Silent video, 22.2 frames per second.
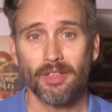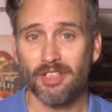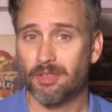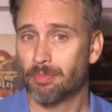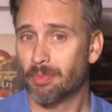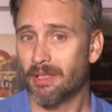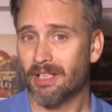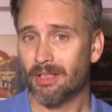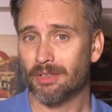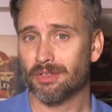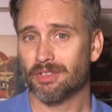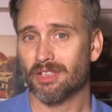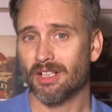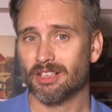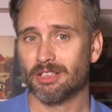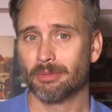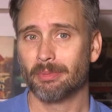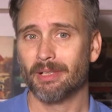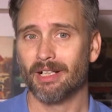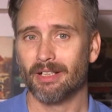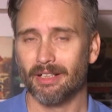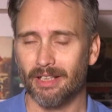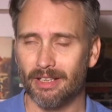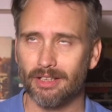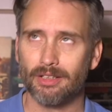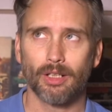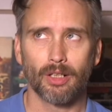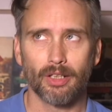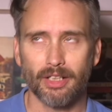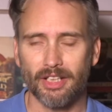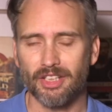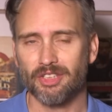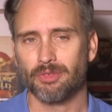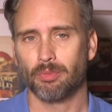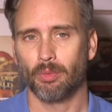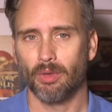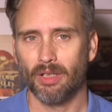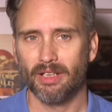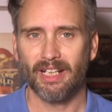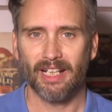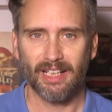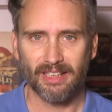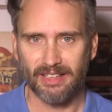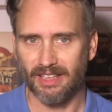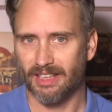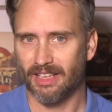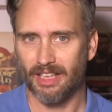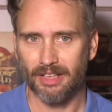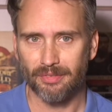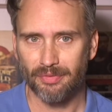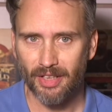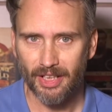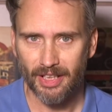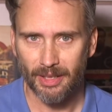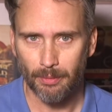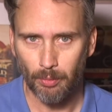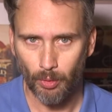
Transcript: Which Peter talked about in Guardians 1 and in Infinity